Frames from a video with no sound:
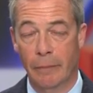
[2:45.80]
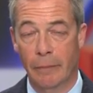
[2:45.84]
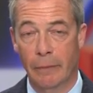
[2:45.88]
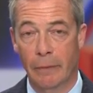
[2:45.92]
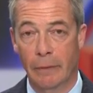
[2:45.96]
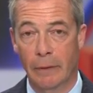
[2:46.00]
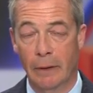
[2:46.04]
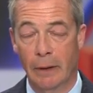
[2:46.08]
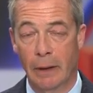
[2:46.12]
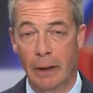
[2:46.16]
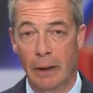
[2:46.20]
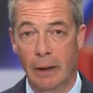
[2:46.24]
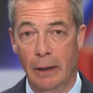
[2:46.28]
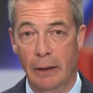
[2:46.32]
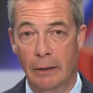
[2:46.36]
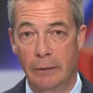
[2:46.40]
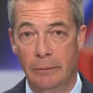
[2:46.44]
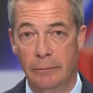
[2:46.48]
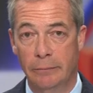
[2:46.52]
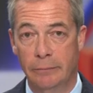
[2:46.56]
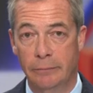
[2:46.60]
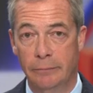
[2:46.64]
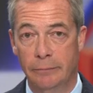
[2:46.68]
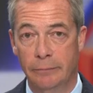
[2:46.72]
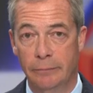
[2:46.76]

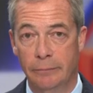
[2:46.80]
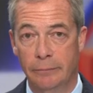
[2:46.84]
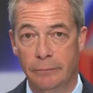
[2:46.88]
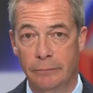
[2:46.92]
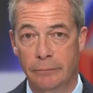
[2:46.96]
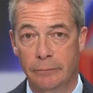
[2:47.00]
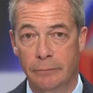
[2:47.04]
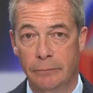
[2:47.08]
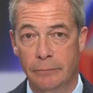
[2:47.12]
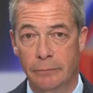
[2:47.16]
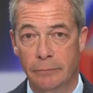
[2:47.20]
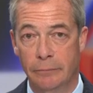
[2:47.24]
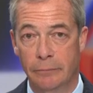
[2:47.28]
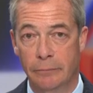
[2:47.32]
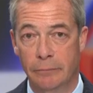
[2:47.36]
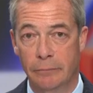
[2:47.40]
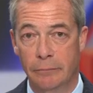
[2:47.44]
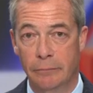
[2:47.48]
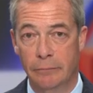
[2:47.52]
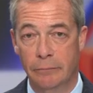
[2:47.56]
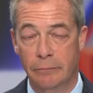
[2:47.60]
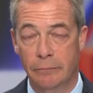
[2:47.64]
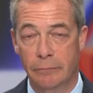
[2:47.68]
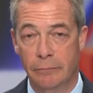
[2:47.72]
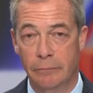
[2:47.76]

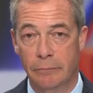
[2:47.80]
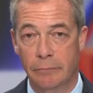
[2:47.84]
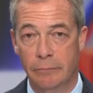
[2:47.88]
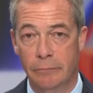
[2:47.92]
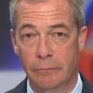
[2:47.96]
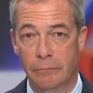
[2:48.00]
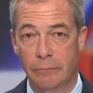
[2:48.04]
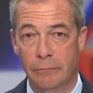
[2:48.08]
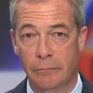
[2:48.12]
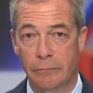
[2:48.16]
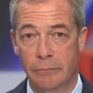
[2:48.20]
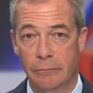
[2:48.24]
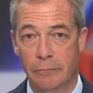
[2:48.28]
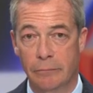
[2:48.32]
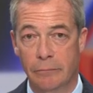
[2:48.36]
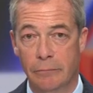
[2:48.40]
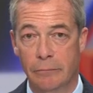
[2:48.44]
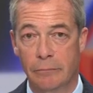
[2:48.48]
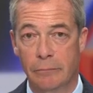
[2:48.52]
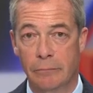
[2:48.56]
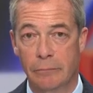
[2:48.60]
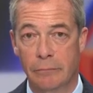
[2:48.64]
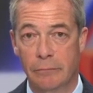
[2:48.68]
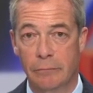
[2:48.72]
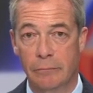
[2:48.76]

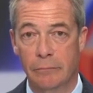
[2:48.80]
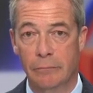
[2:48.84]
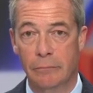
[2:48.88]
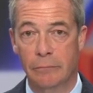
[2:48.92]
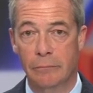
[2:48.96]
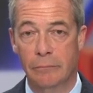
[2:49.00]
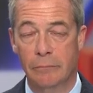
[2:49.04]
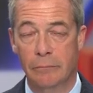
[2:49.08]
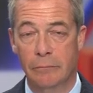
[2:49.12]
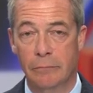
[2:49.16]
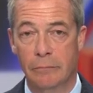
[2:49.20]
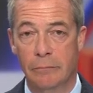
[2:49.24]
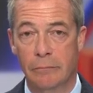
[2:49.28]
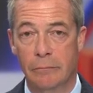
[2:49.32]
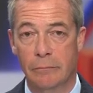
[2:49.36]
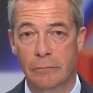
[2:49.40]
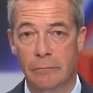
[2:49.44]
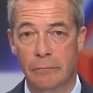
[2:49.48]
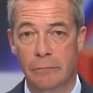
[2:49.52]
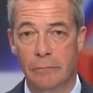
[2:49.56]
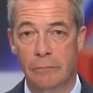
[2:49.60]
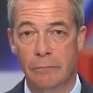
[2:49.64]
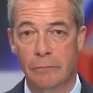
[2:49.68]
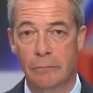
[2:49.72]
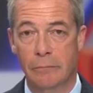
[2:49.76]
(not speaking)